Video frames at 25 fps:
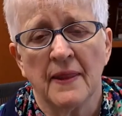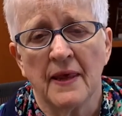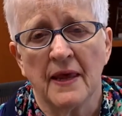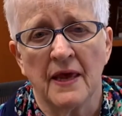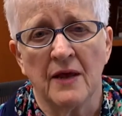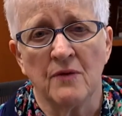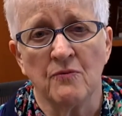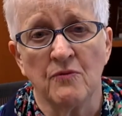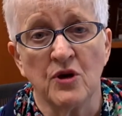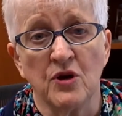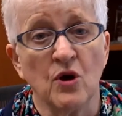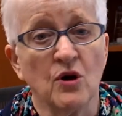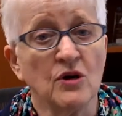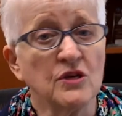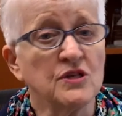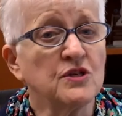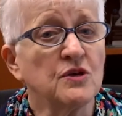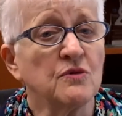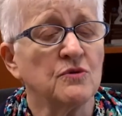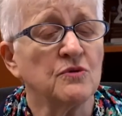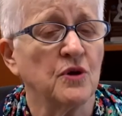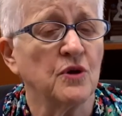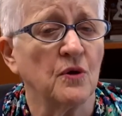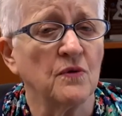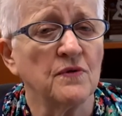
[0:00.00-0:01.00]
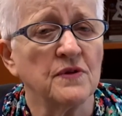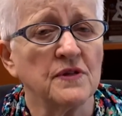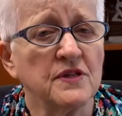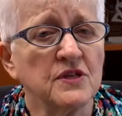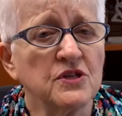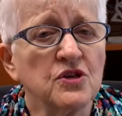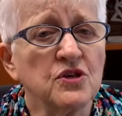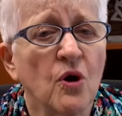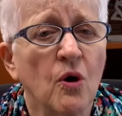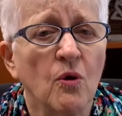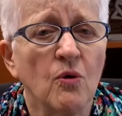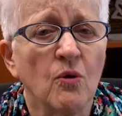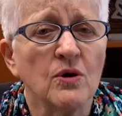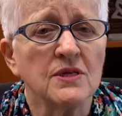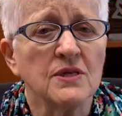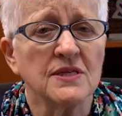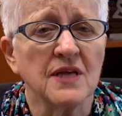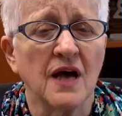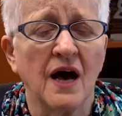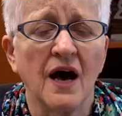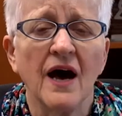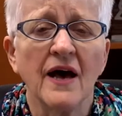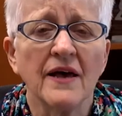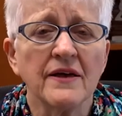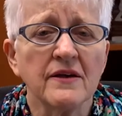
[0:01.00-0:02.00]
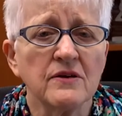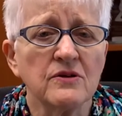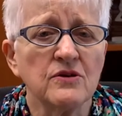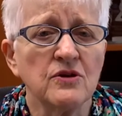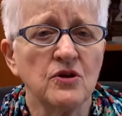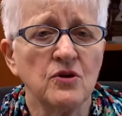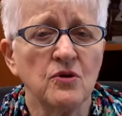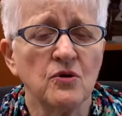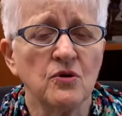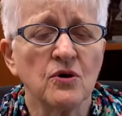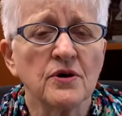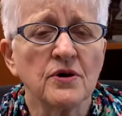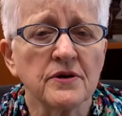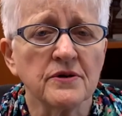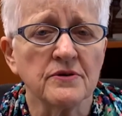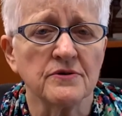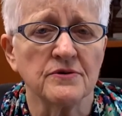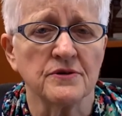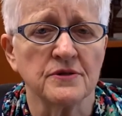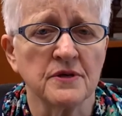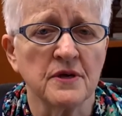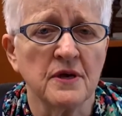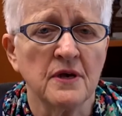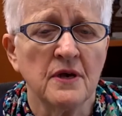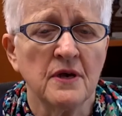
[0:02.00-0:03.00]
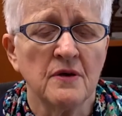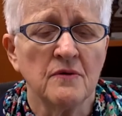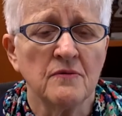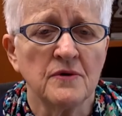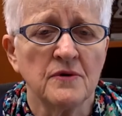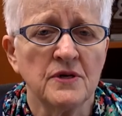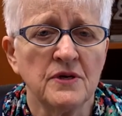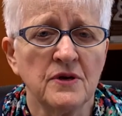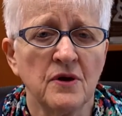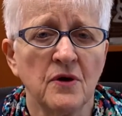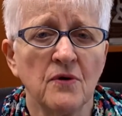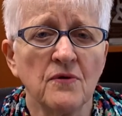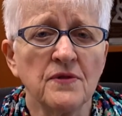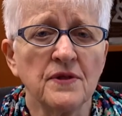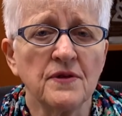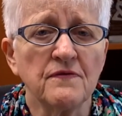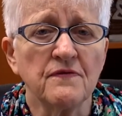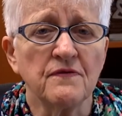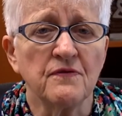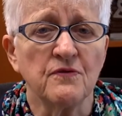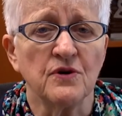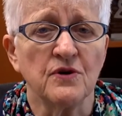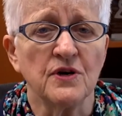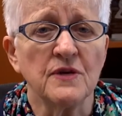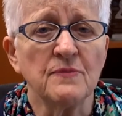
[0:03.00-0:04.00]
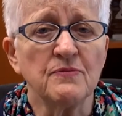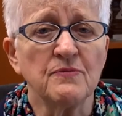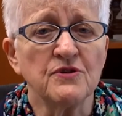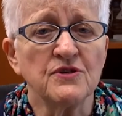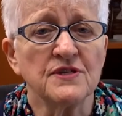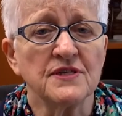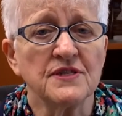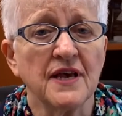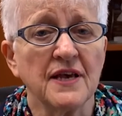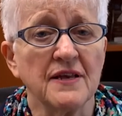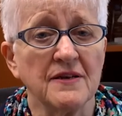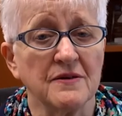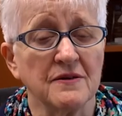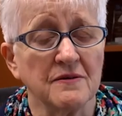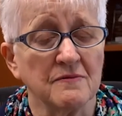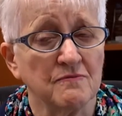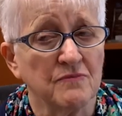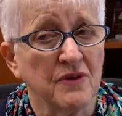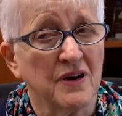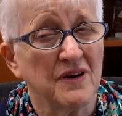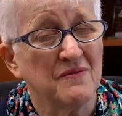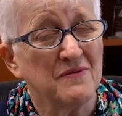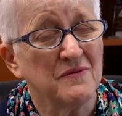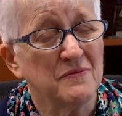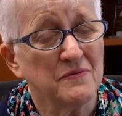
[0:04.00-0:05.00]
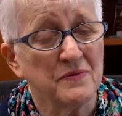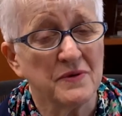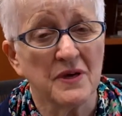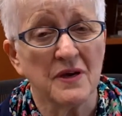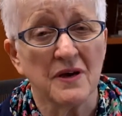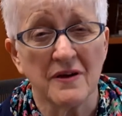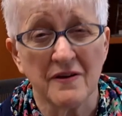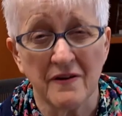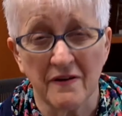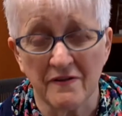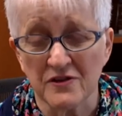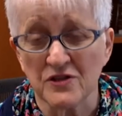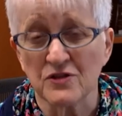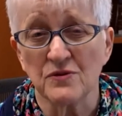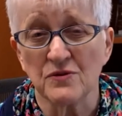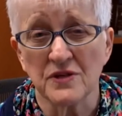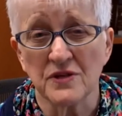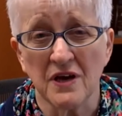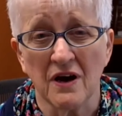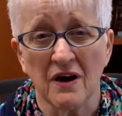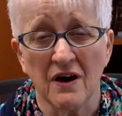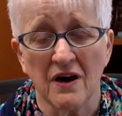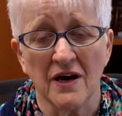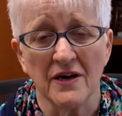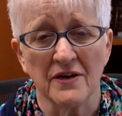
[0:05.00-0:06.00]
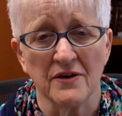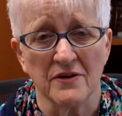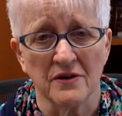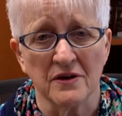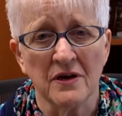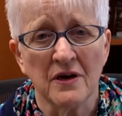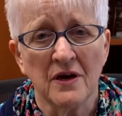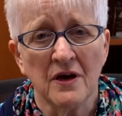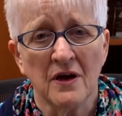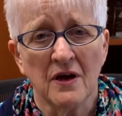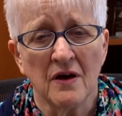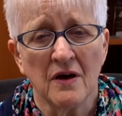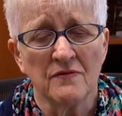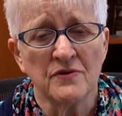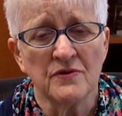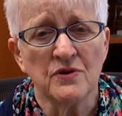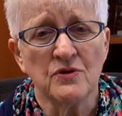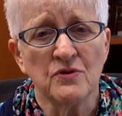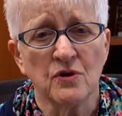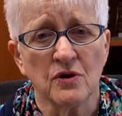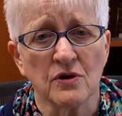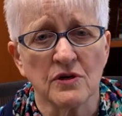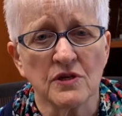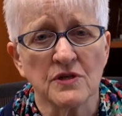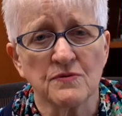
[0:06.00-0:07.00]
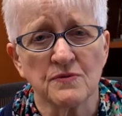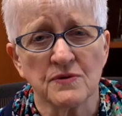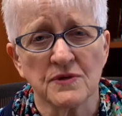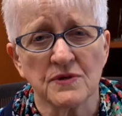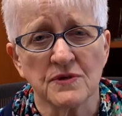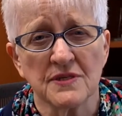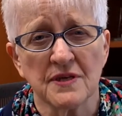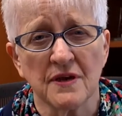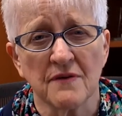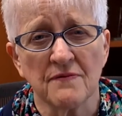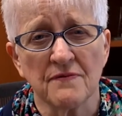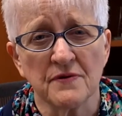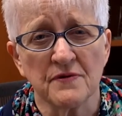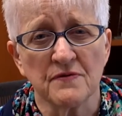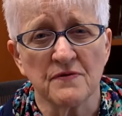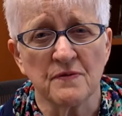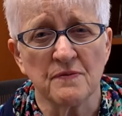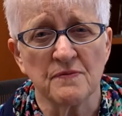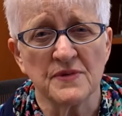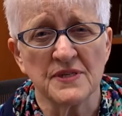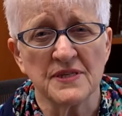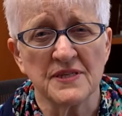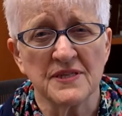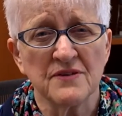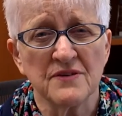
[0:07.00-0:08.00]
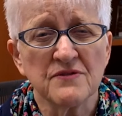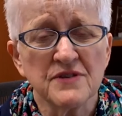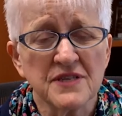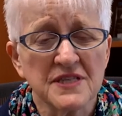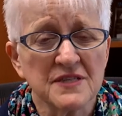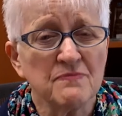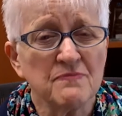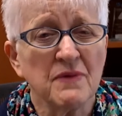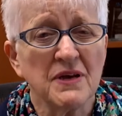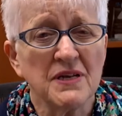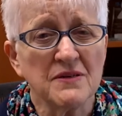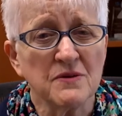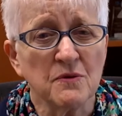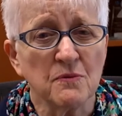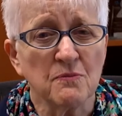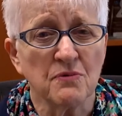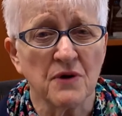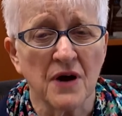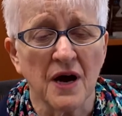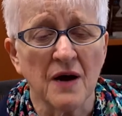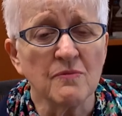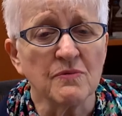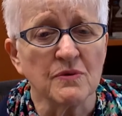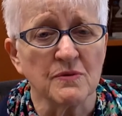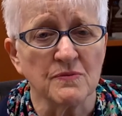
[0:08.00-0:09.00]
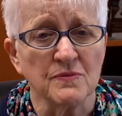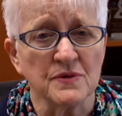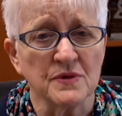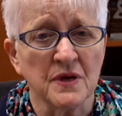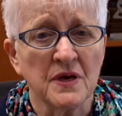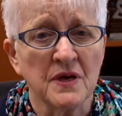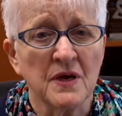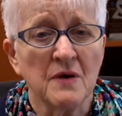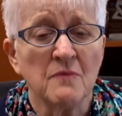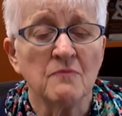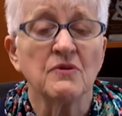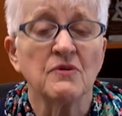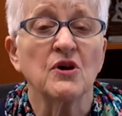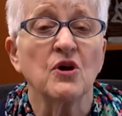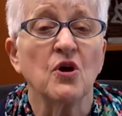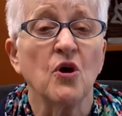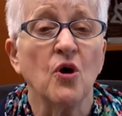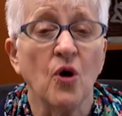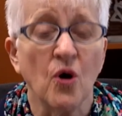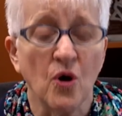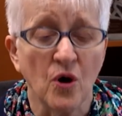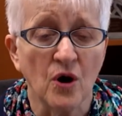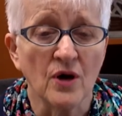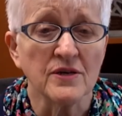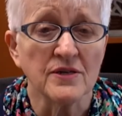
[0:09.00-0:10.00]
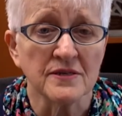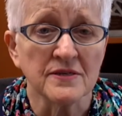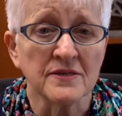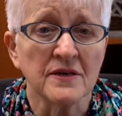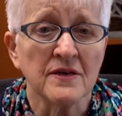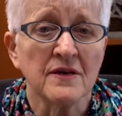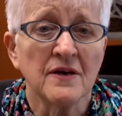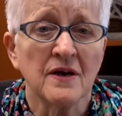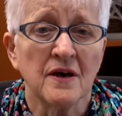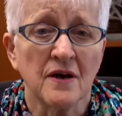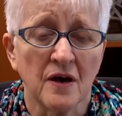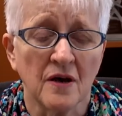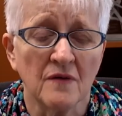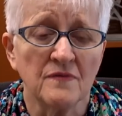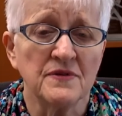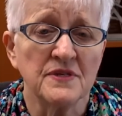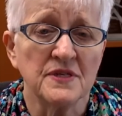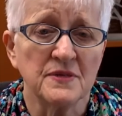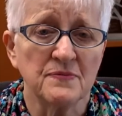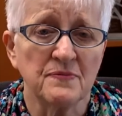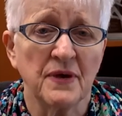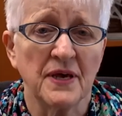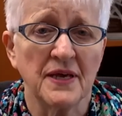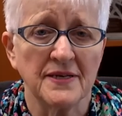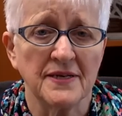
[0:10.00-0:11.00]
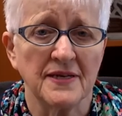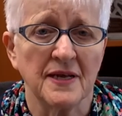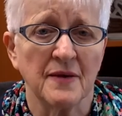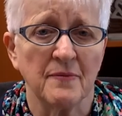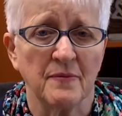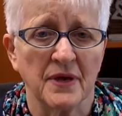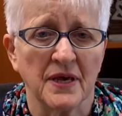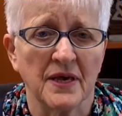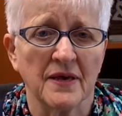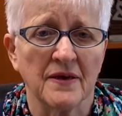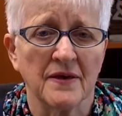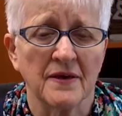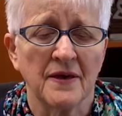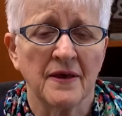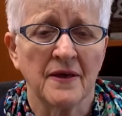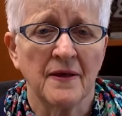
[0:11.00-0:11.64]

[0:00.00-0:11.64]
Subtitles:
And we also know that the toll is high on New Yorkers. We know that 40%, probably actually higher, of New Yorkers will suffer from serious mental problems because of this pandemic.